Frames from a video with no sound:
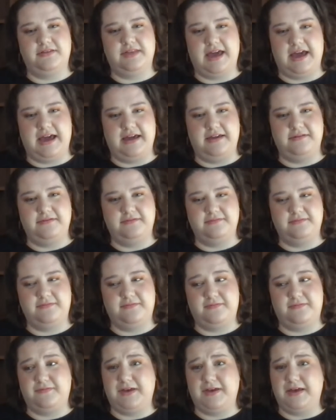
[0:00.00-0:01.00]
that
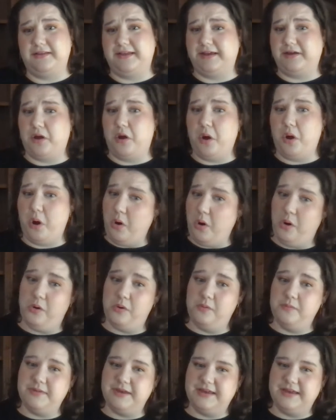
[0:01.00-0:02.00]
felt like
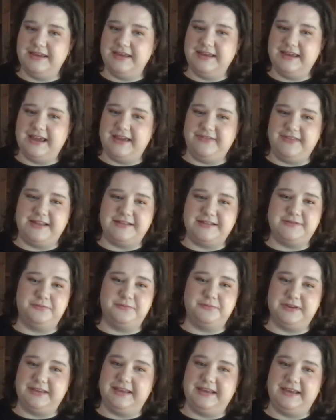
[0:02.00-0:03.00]
home, and that's
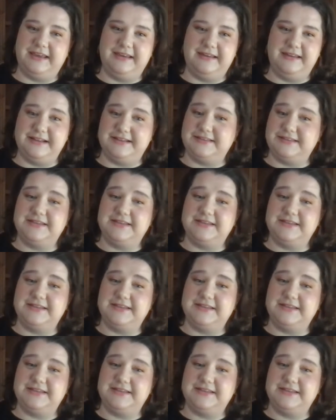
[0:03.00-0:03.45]
really it's